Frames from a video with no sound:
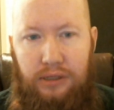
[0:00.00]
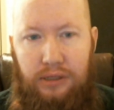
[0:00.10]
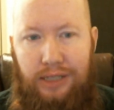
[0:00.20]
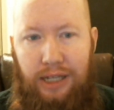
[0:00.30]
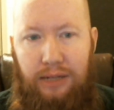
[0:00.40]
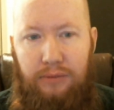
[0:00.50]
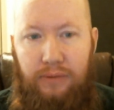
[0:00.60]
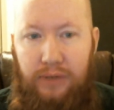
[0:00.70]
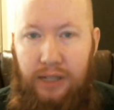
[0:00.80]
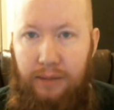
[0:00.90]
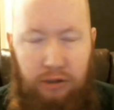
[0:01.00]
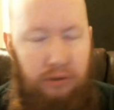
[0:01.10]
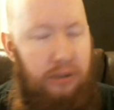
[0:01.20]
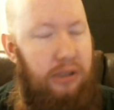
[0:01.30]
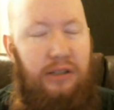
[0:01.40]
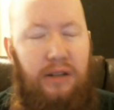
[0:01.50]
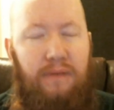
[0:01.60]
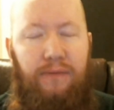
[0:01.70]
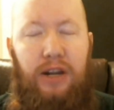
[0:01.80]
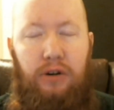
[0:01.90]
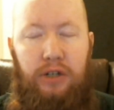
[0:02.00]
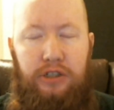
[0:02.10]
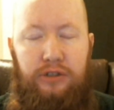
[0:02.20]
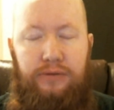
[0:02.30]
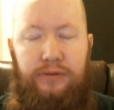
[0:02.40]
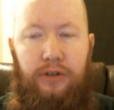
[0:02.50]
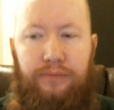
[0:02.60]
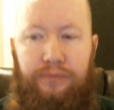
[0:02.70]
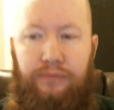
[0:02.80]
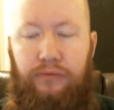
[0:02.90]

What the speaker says: same or different type of loot, it varies. So,